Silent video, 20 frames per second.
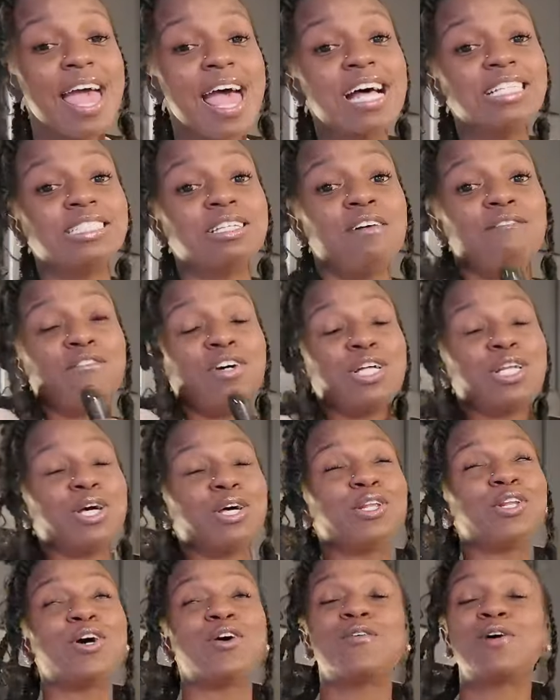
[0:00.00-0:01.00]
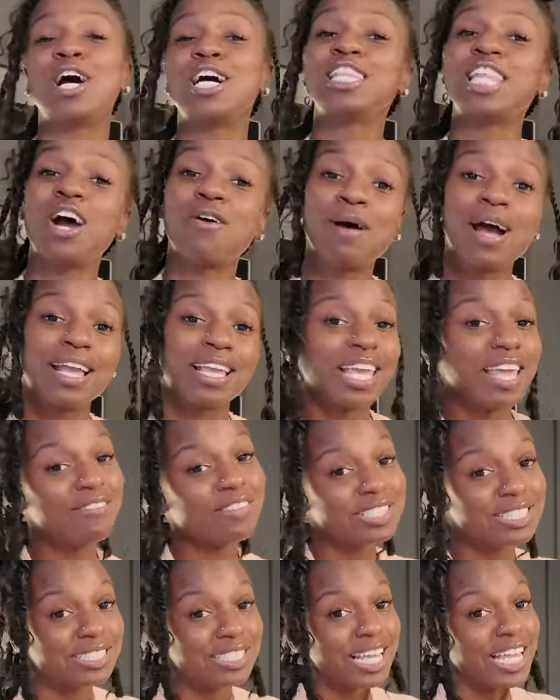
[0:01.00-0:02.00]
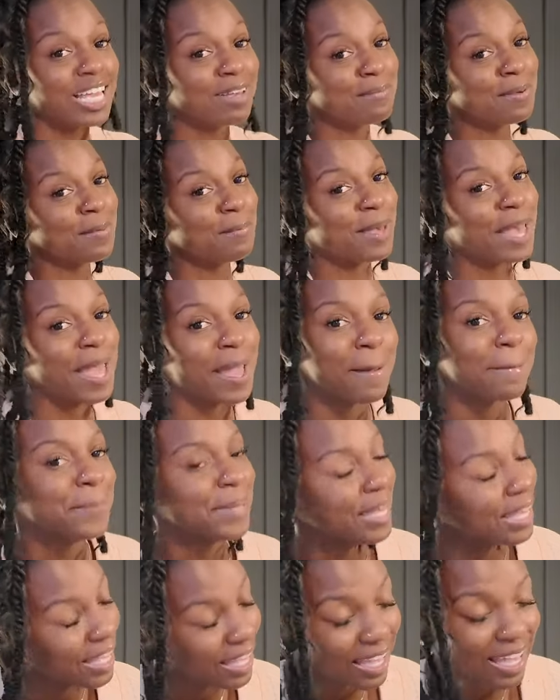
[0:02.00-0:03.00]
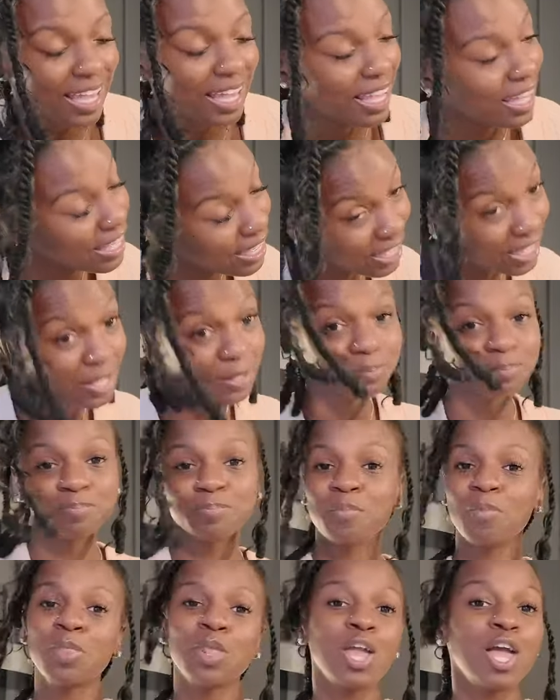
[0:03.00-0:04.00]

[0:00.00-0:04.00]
Had some fun on the rondo, I give it to you, but baby.